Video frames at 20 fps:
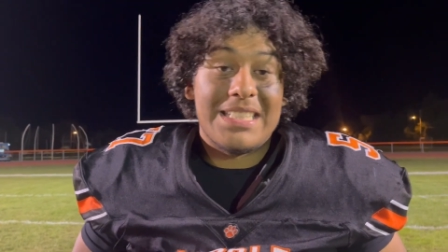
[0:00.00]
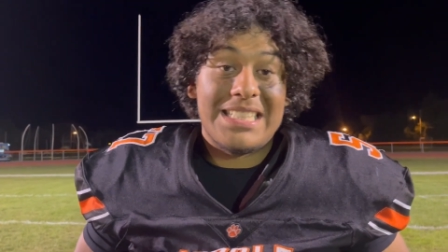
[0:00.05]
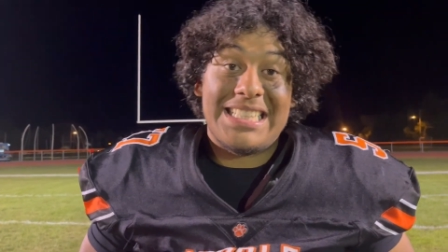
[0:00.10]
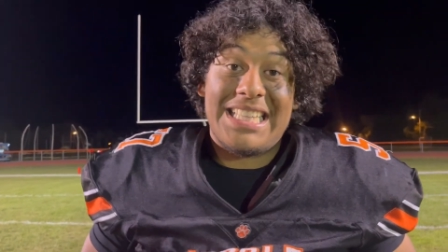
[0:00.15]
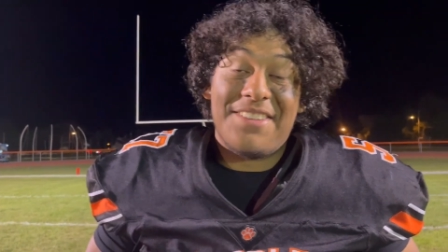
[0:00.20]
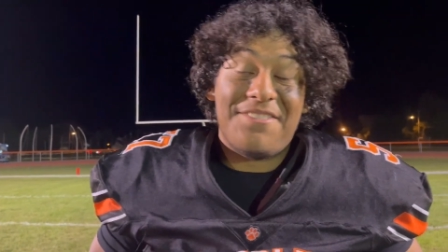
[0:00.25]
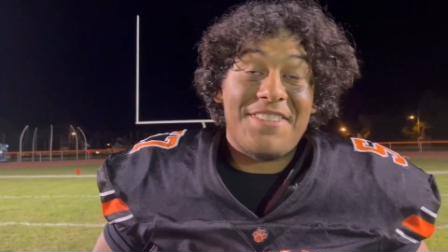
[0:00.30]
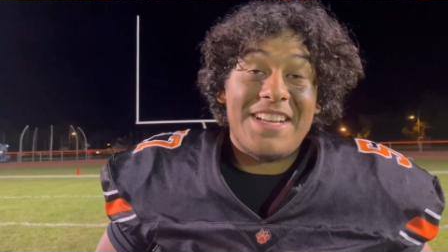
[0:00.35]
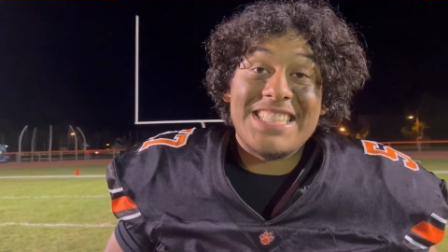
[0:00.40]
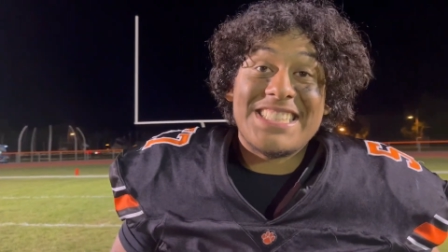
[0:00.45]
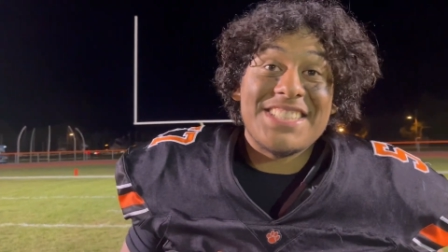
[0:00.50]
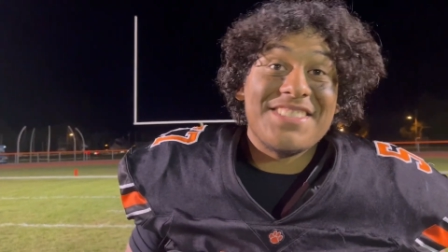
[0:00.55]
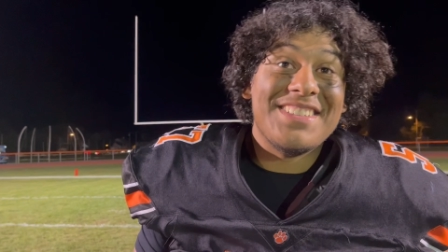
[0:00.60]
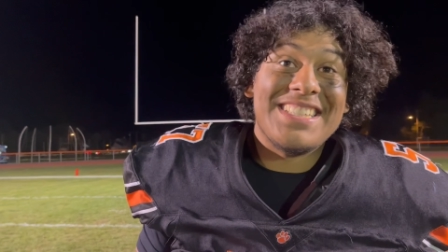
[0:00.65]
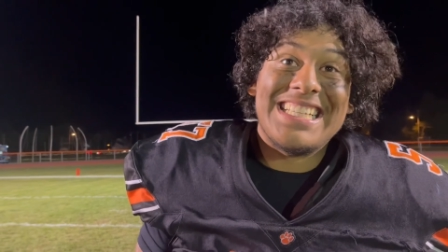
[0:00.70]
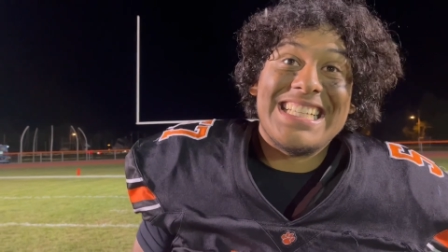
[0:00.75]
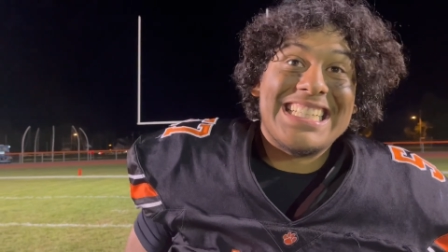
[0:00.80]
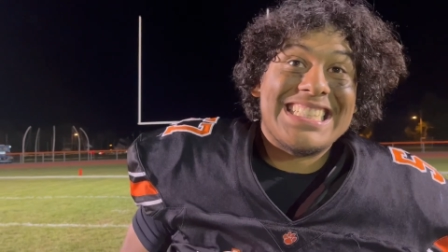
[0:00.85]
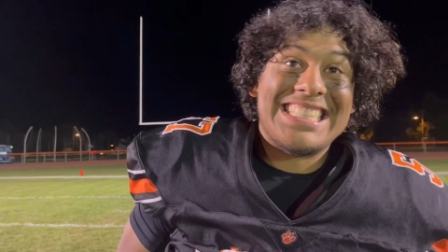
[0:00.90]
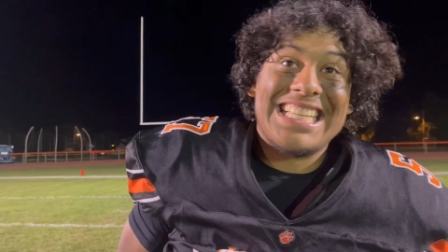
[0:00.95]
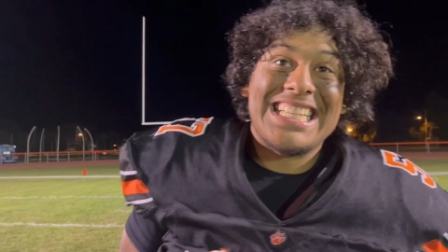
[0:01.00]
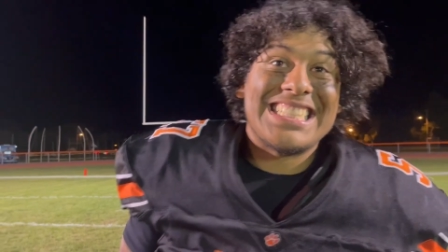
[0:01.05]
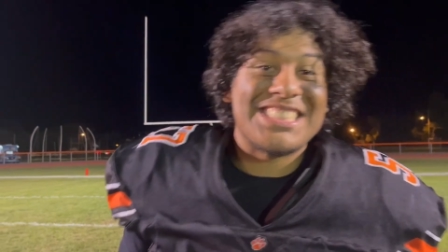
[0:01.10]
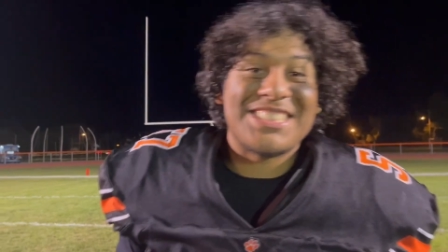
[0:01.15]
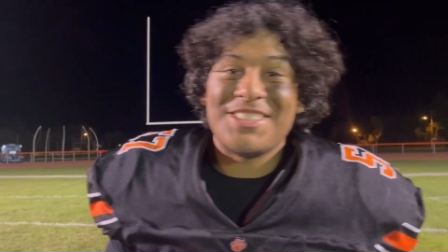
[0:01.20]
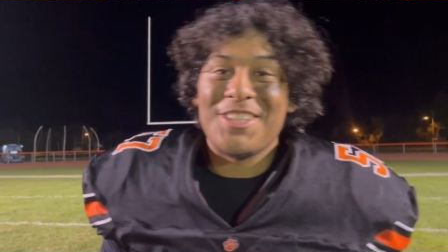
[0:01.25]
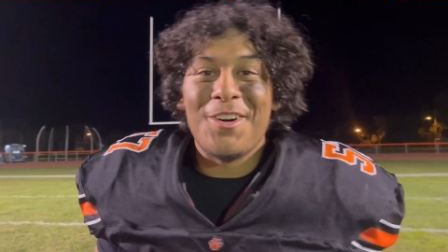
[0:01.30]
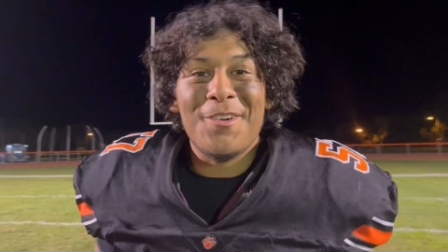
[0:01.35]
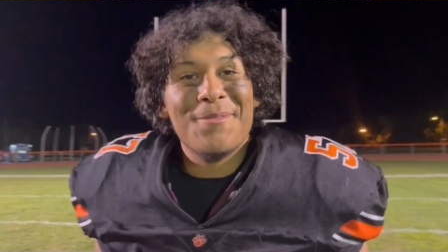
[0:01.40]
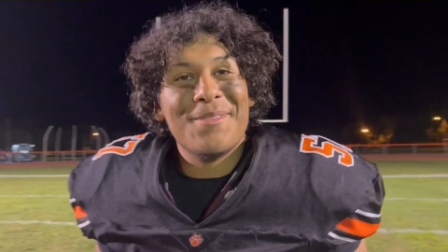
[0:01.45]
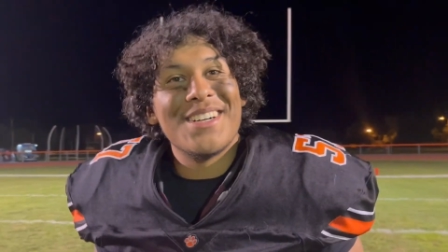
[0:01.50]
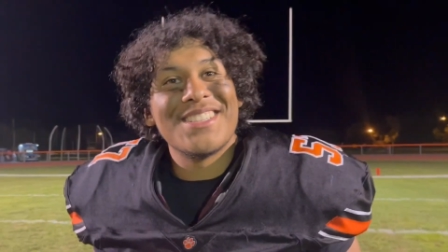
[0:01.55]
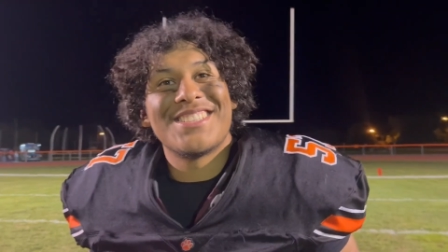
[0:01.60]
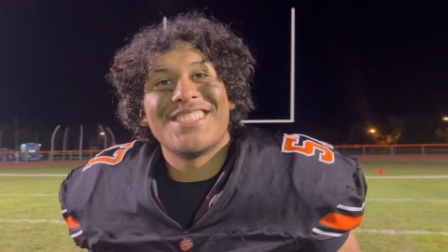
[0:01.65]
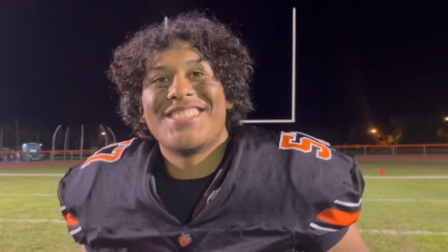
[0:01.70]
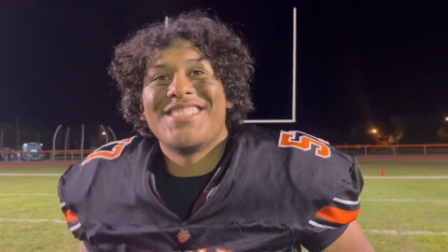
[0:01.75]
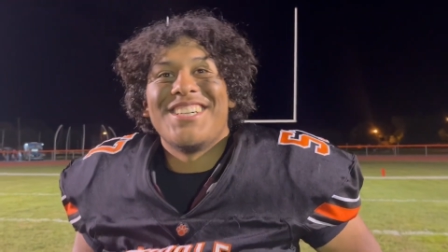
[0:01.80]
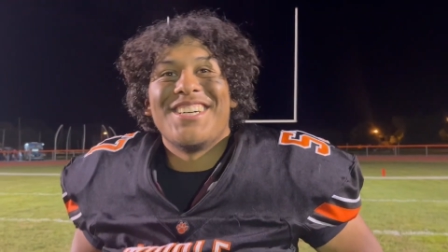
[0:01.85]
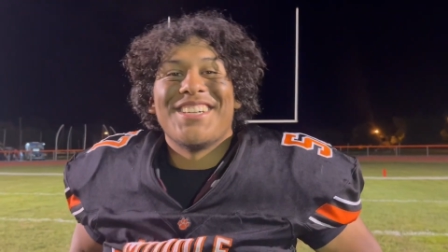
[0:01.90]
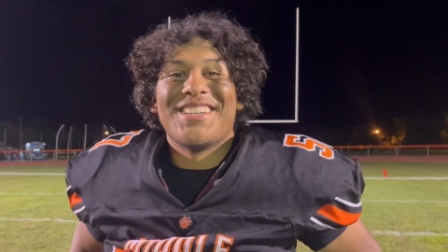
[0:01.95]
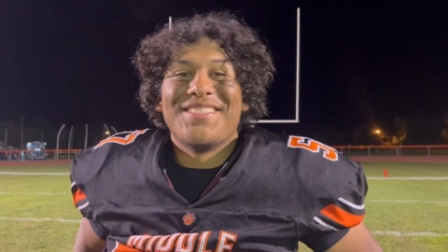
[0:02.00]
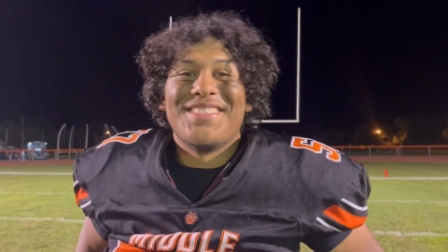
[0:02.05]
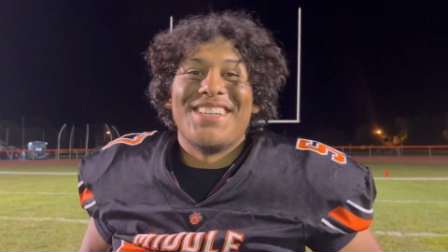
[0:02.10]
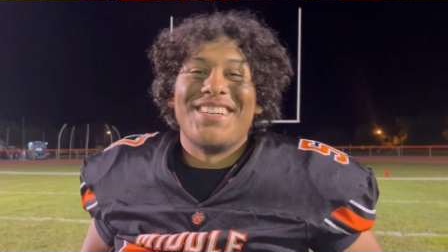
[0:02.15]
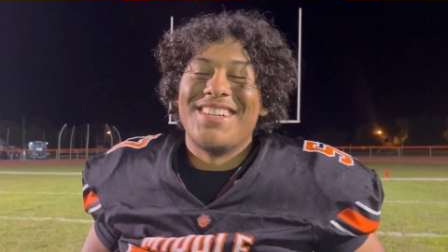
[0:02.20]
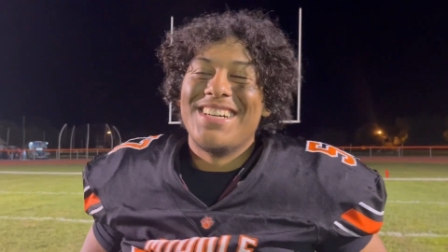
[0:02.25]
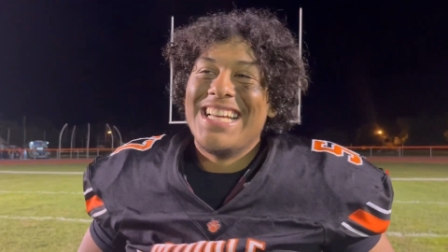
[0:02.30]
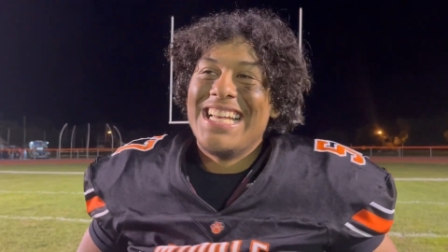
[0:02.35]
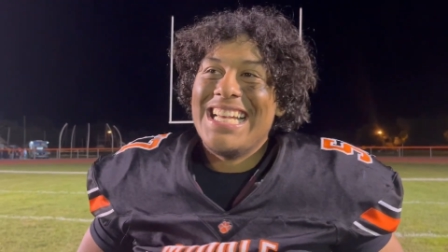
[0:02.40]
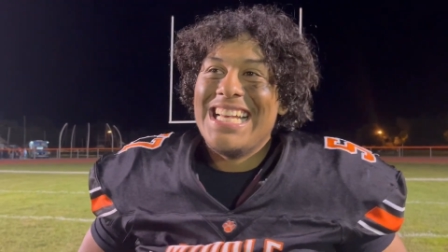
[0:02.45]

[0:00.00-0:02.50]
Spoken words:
Defensively, it's so much to talk about.